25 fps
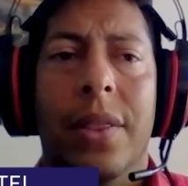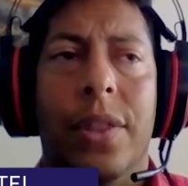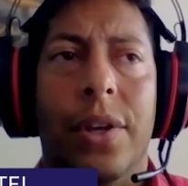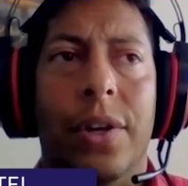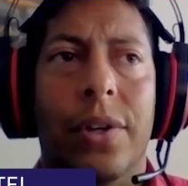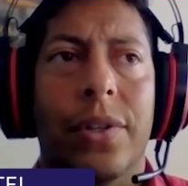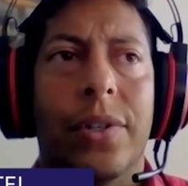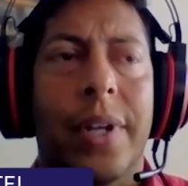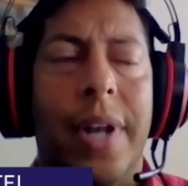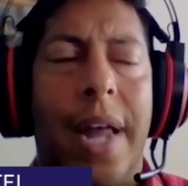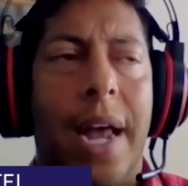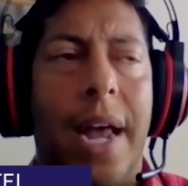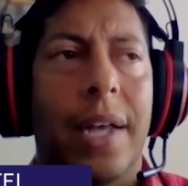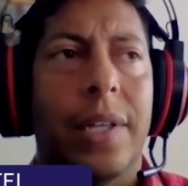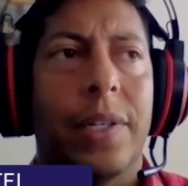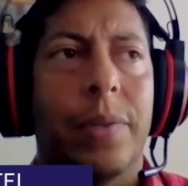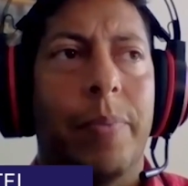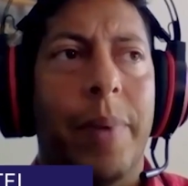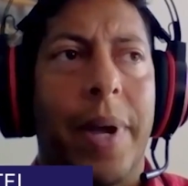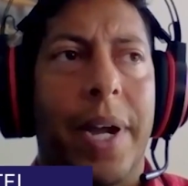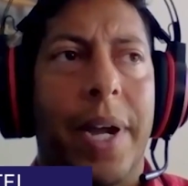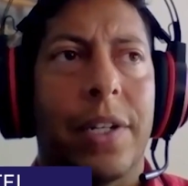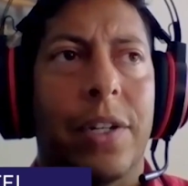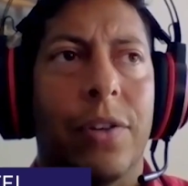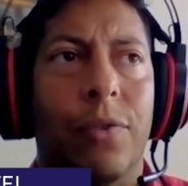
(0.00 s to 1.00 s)
there's an
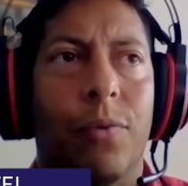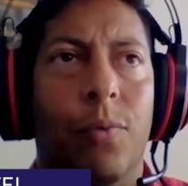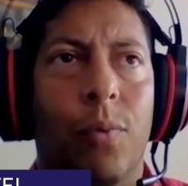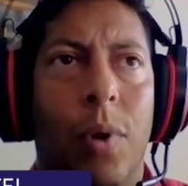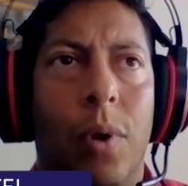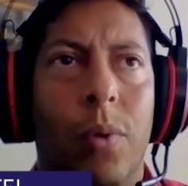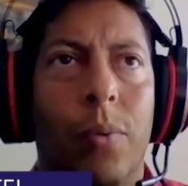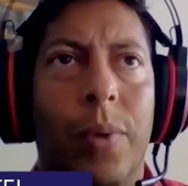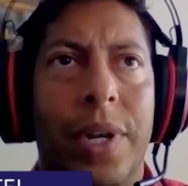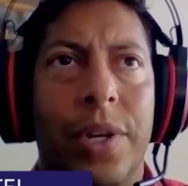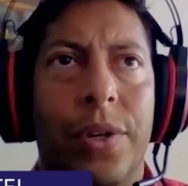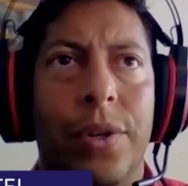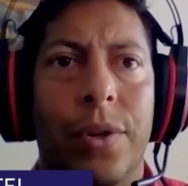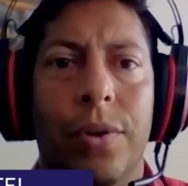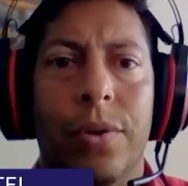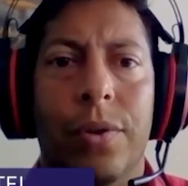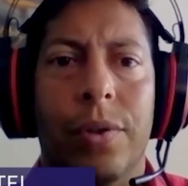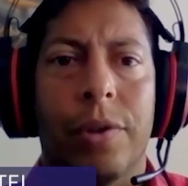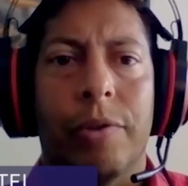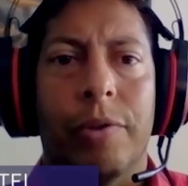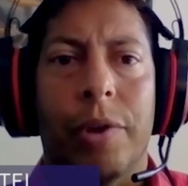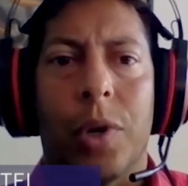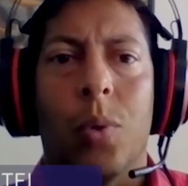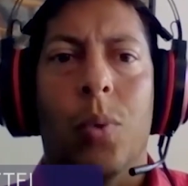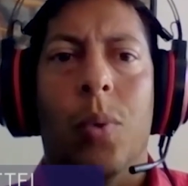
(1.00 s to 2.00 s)
aspect of what we
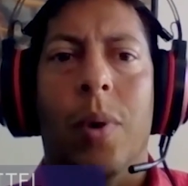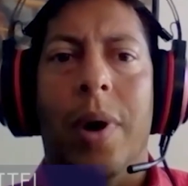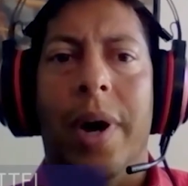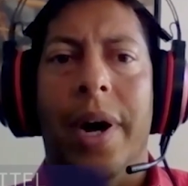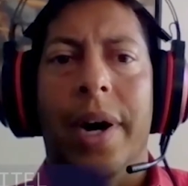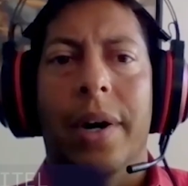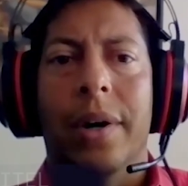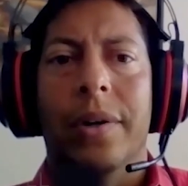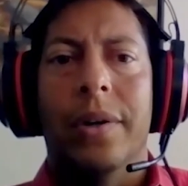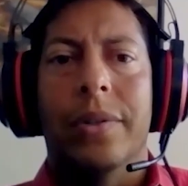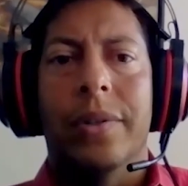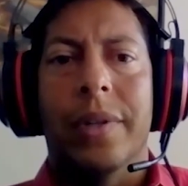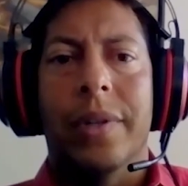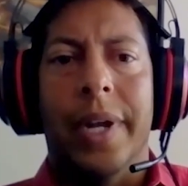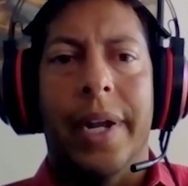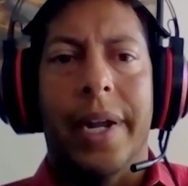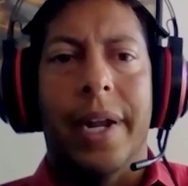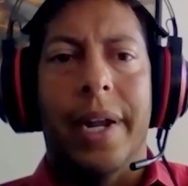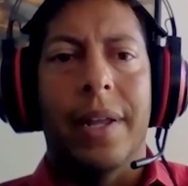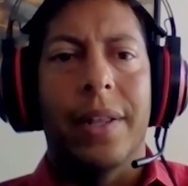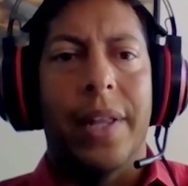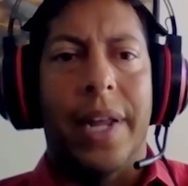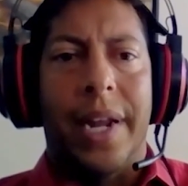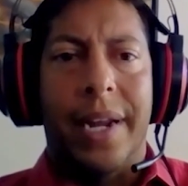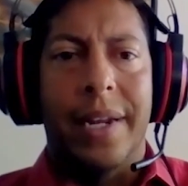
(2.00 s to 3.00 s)
do that requires
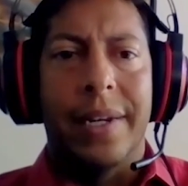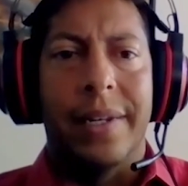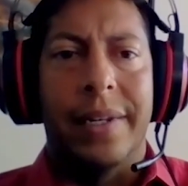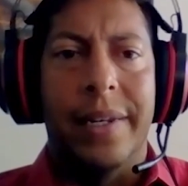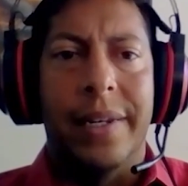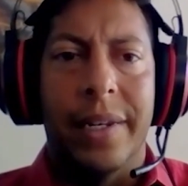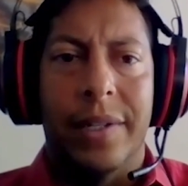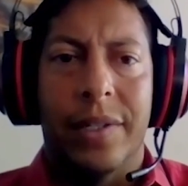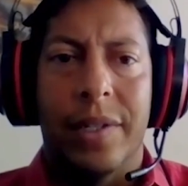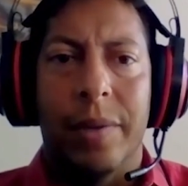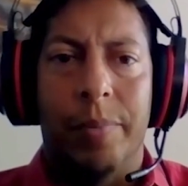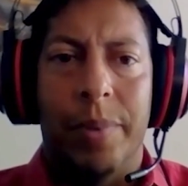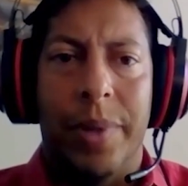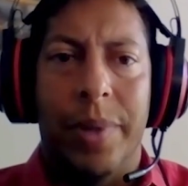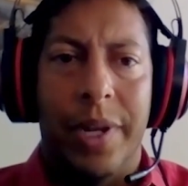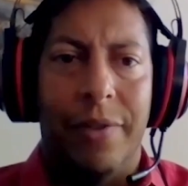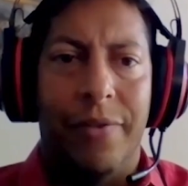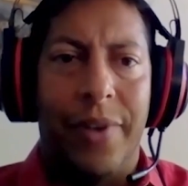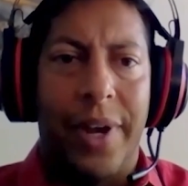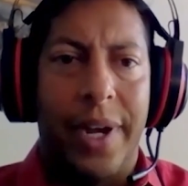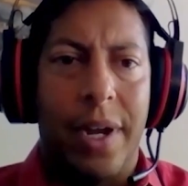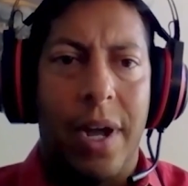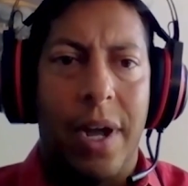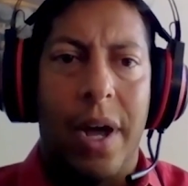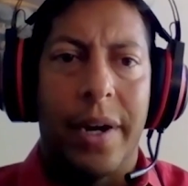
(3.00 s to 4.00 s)
a
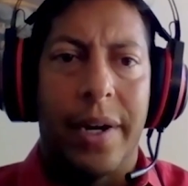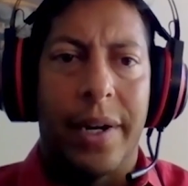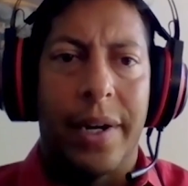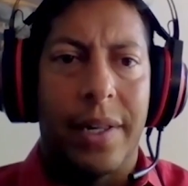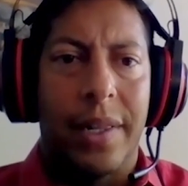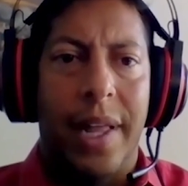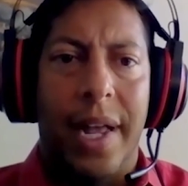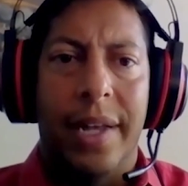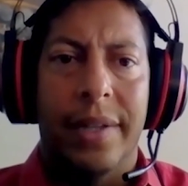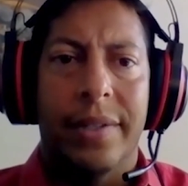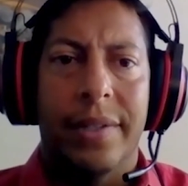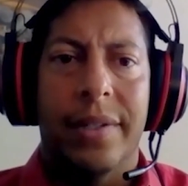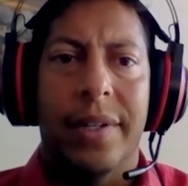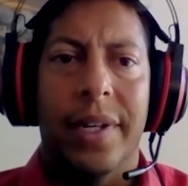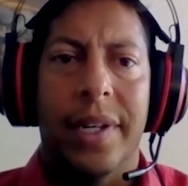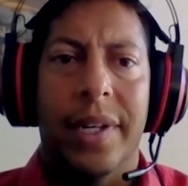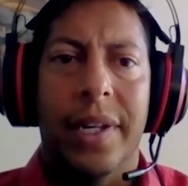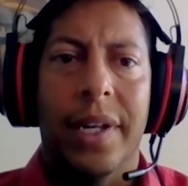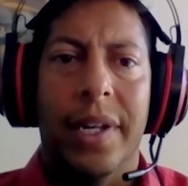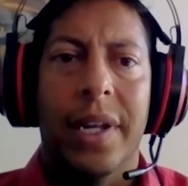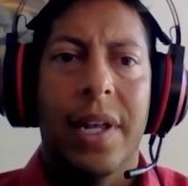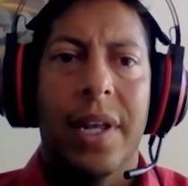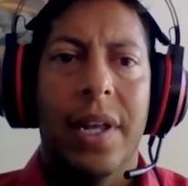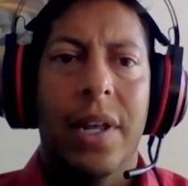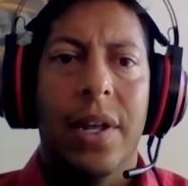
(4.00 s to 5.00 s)
discipline of
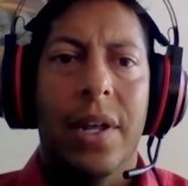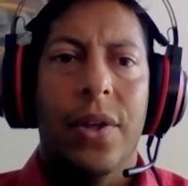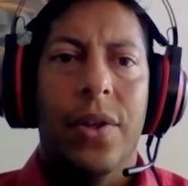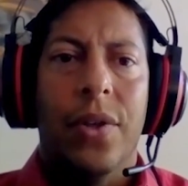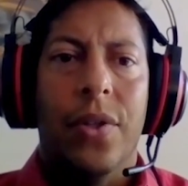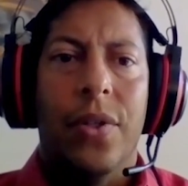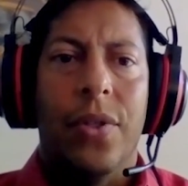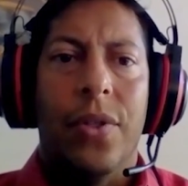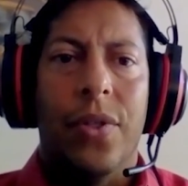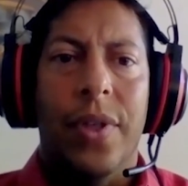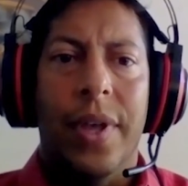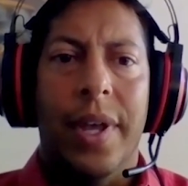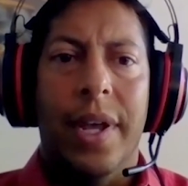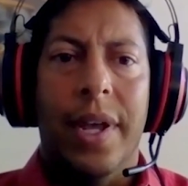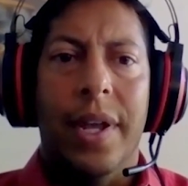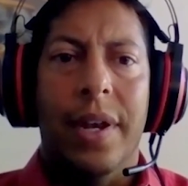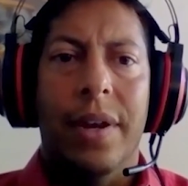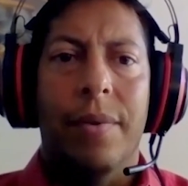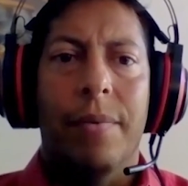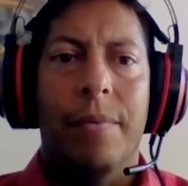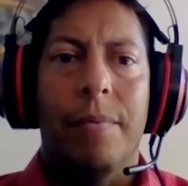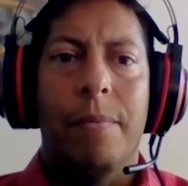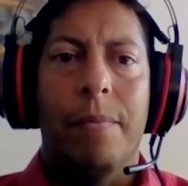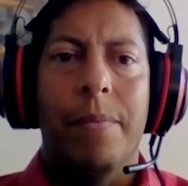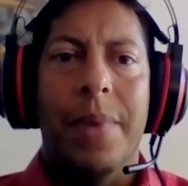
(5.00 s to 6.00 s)
iconoclasty
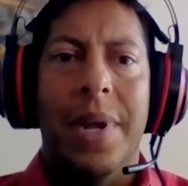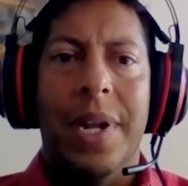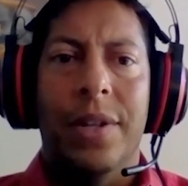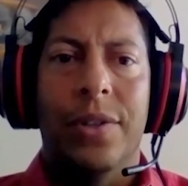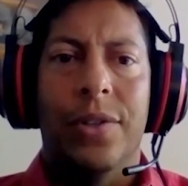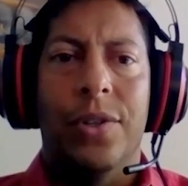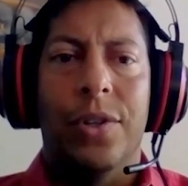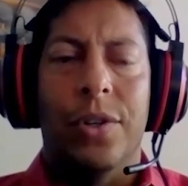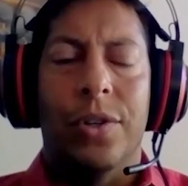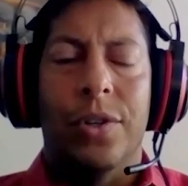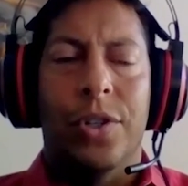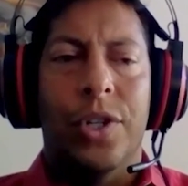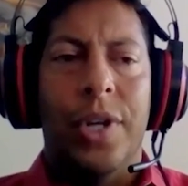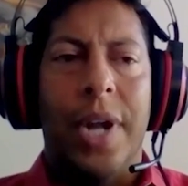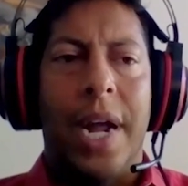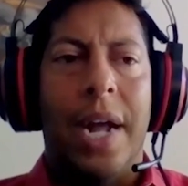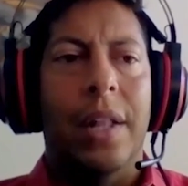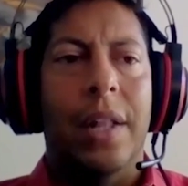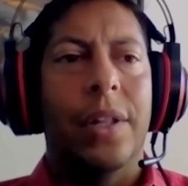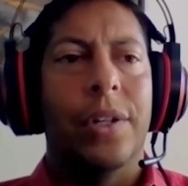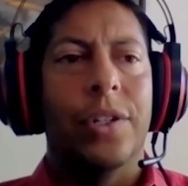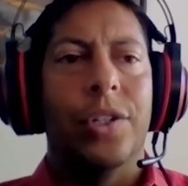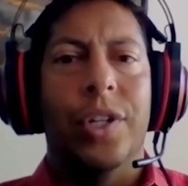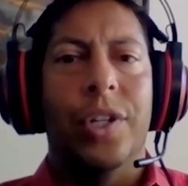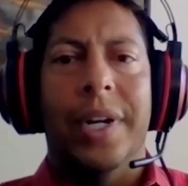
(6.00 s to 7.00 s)
that means you're
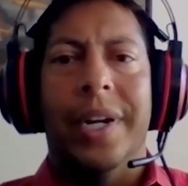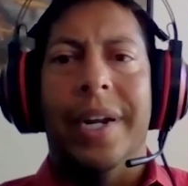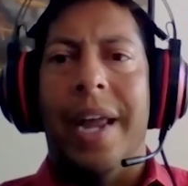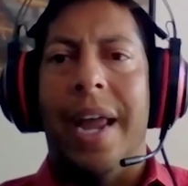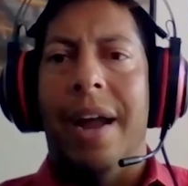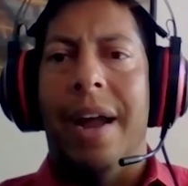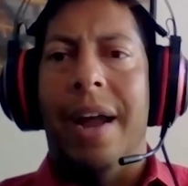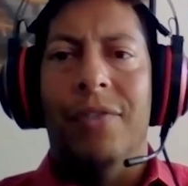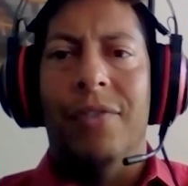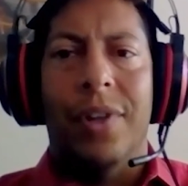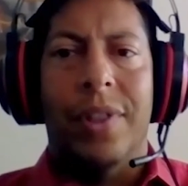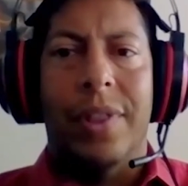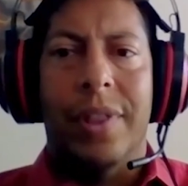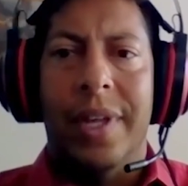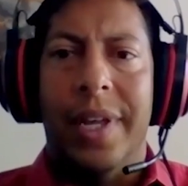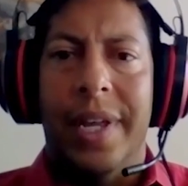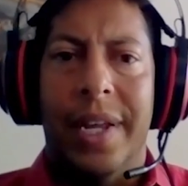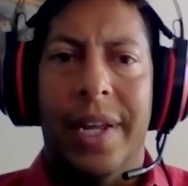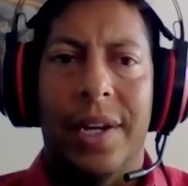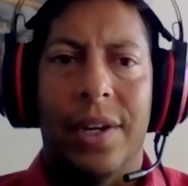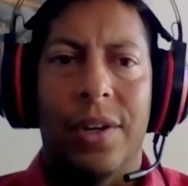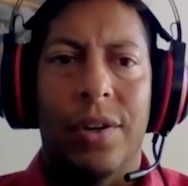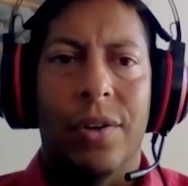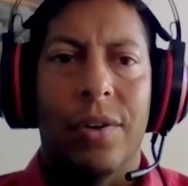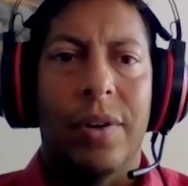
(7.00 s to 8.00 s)
challenging
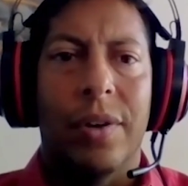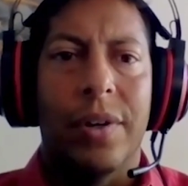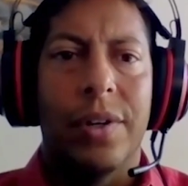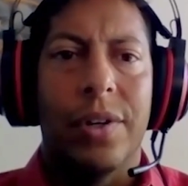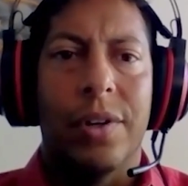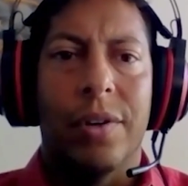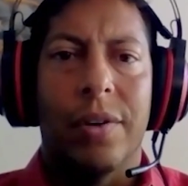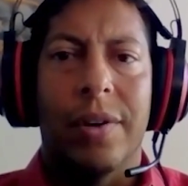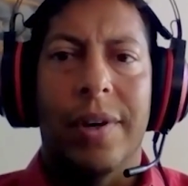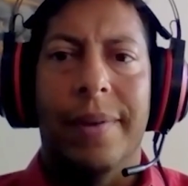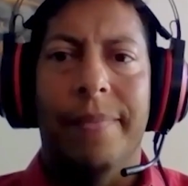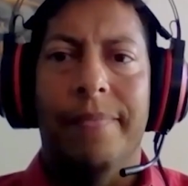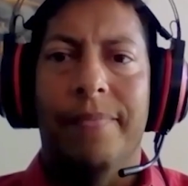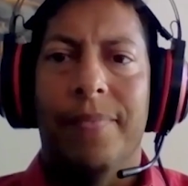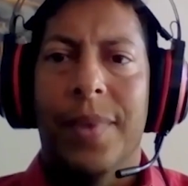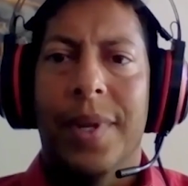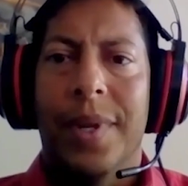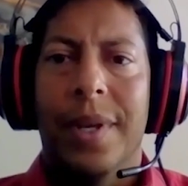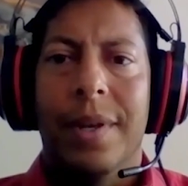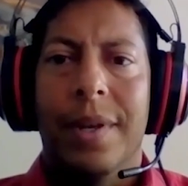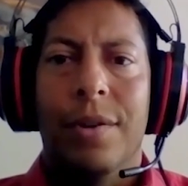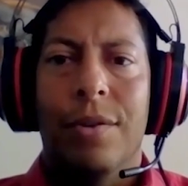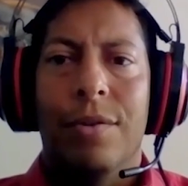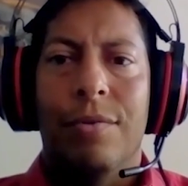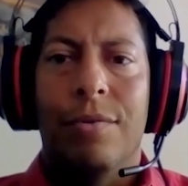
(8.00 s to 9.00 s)
everything. You're a
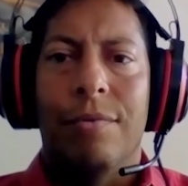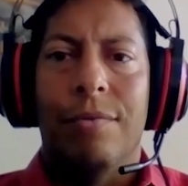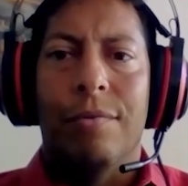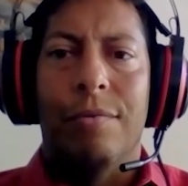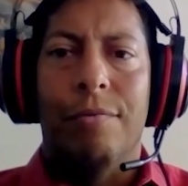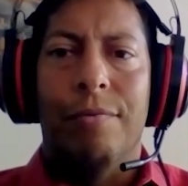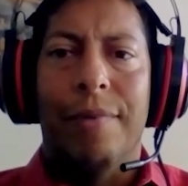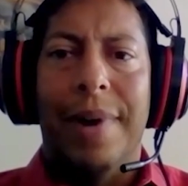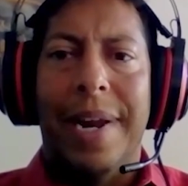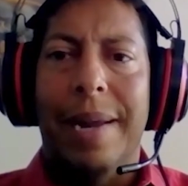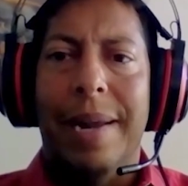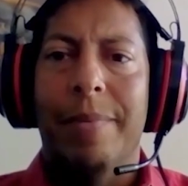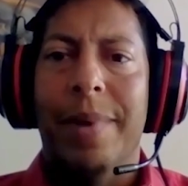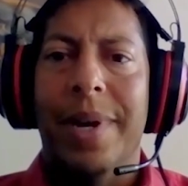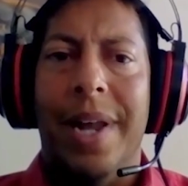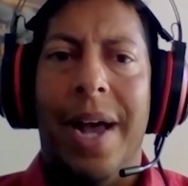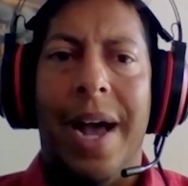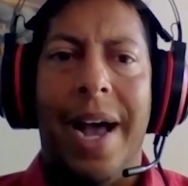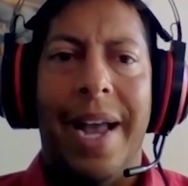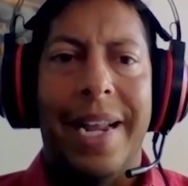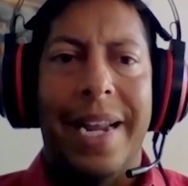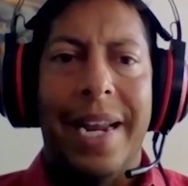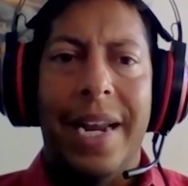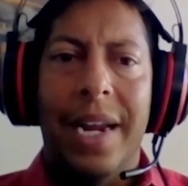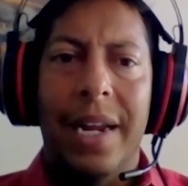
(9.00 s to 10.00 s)

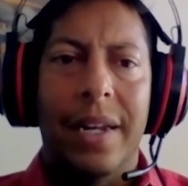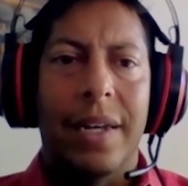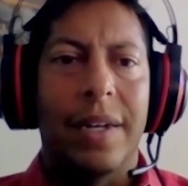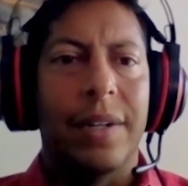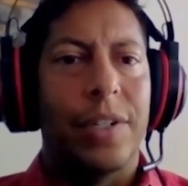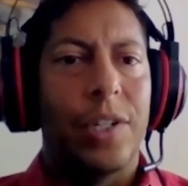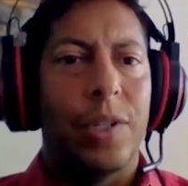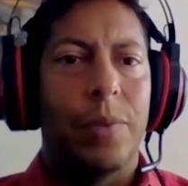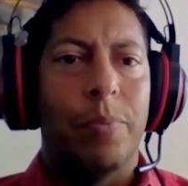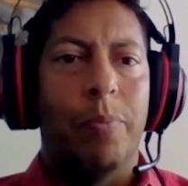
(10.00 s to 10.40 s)
rabid hyena,